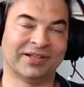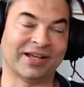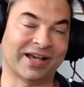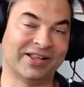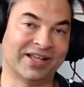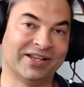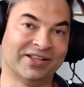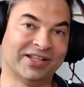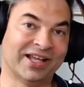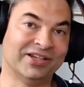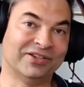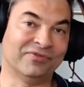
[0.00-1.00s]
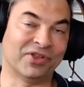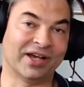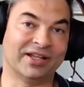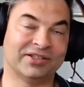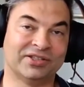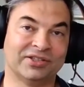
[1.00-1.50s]
And then at the end of
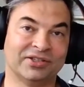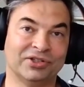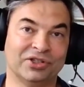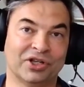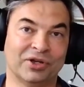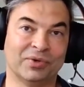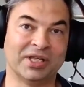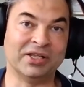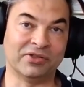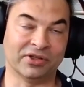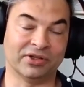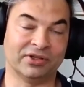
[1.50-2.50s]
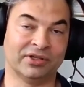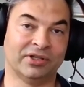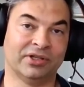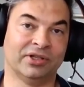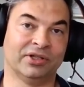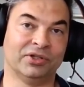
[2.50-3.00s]
that, either
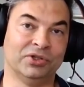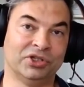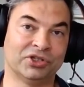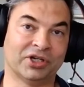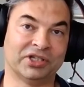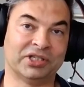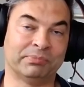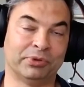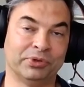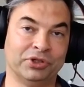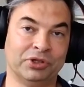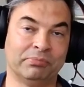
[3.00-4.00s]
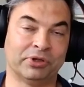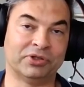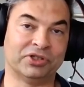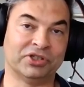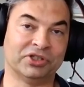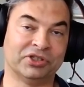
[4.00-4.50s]
you decide to put new
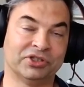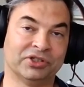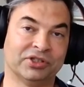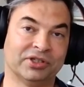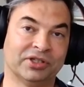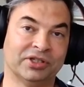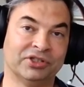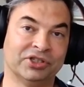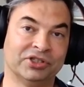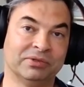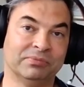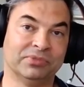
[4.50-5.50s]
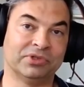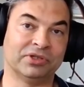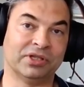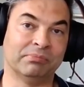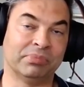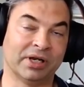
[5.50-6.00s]
processes and systems
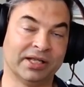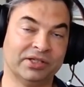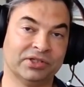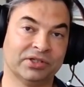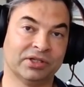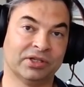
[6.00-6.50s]
in place,